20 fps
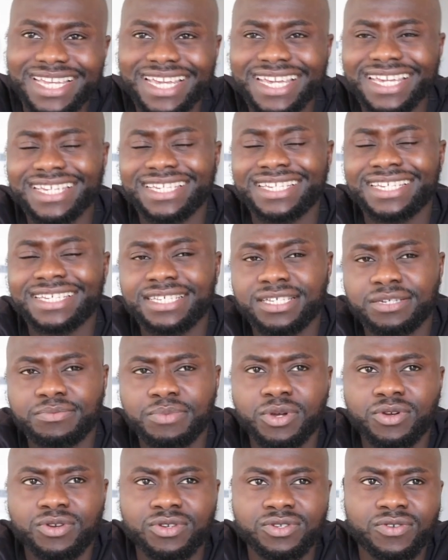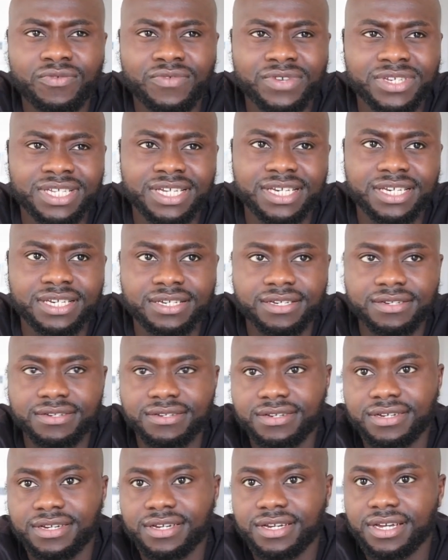thinking this is because obviously
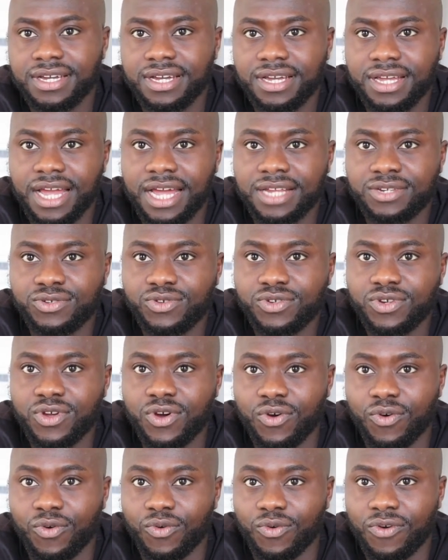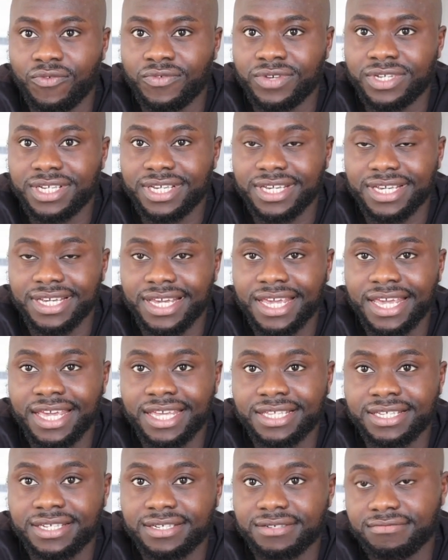I do know, obviously,
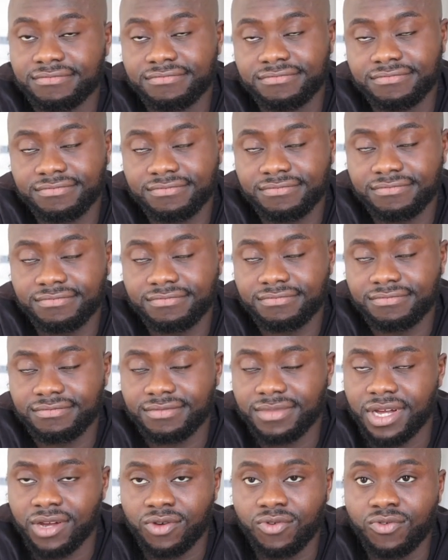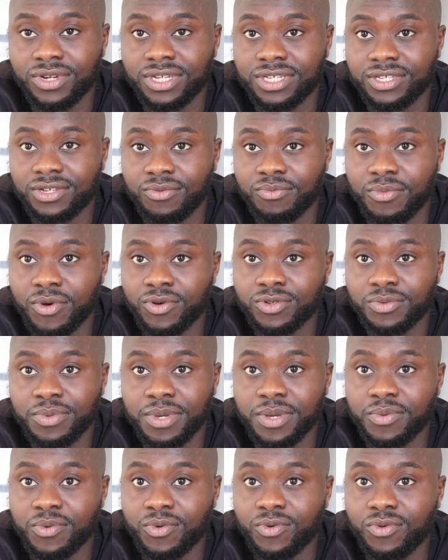kids, according to most
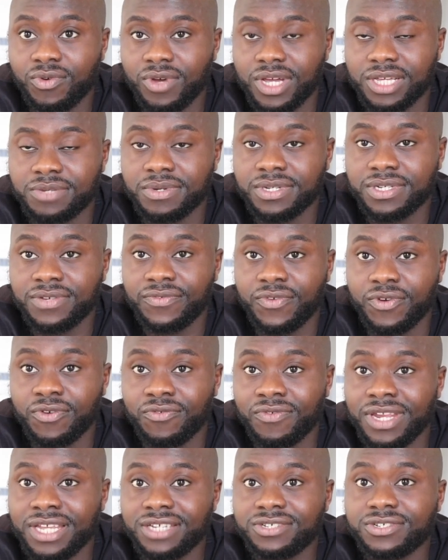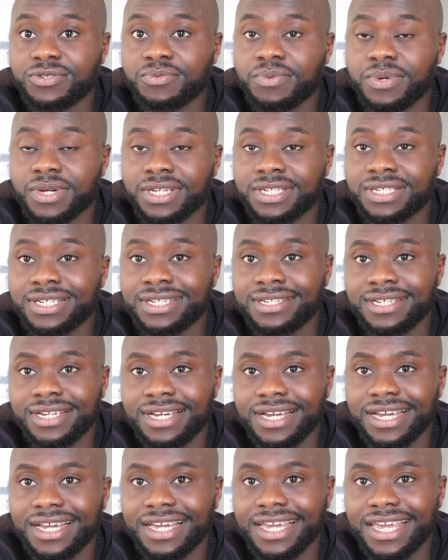people, especially if you're a religious person,
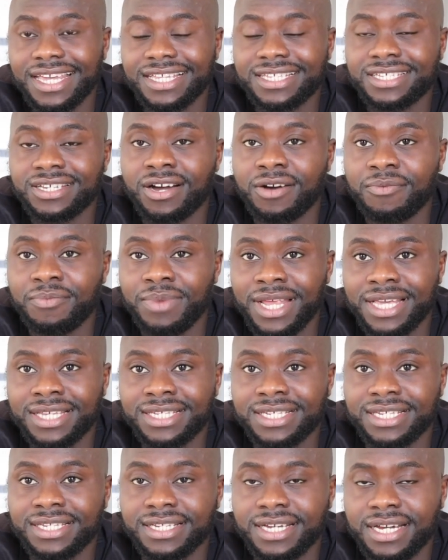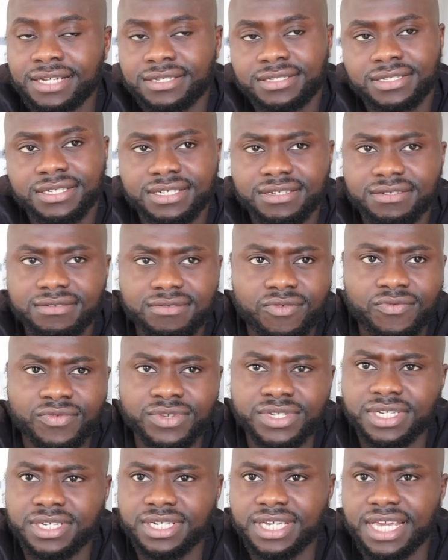kids are a blessing. And
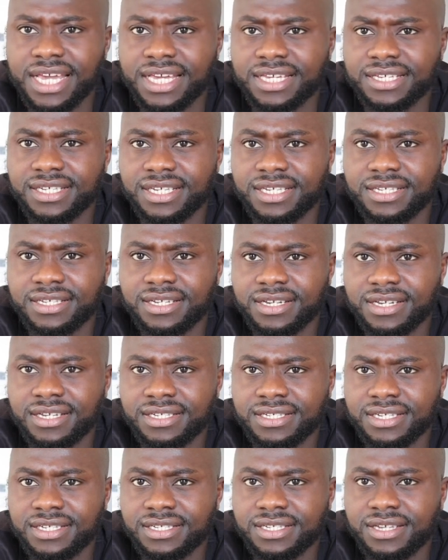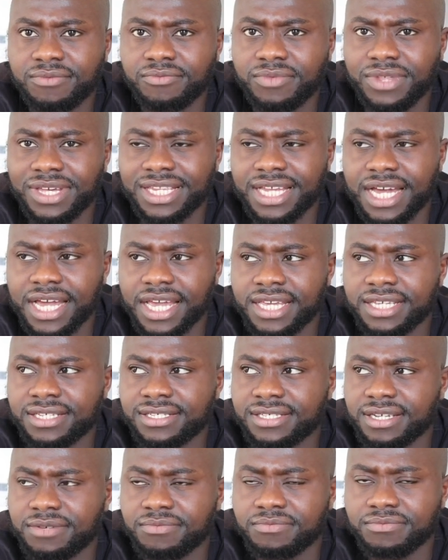obviously, yes, is something that
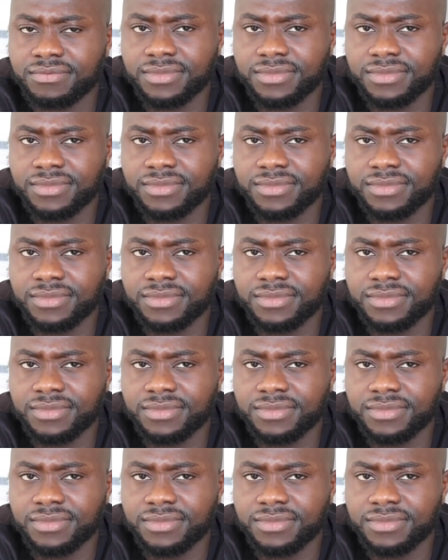is